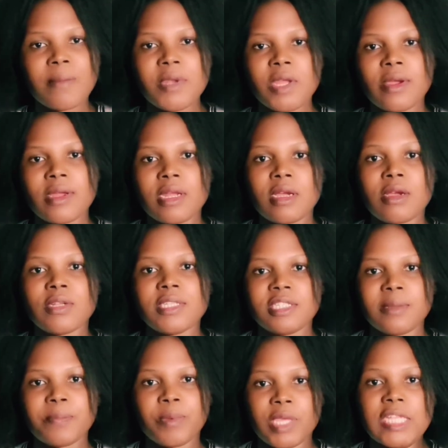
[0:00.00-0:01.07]
So I'm not going to go
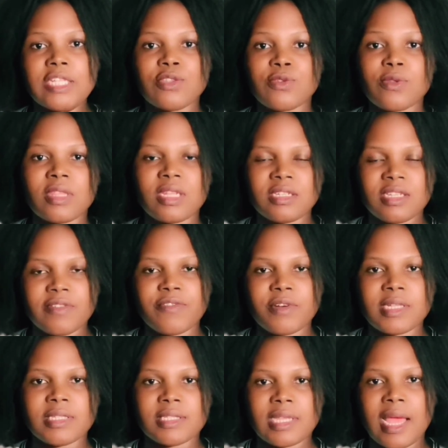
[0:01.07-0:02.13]
deep into the
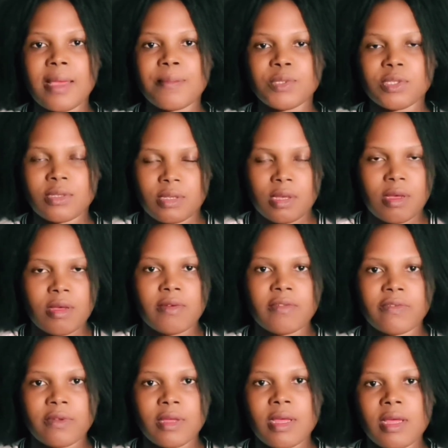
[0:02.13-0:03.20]
different types
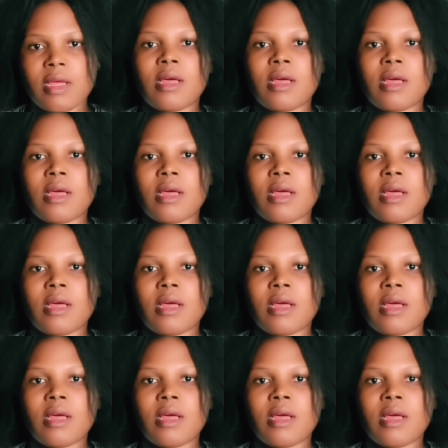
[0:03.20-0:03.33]
of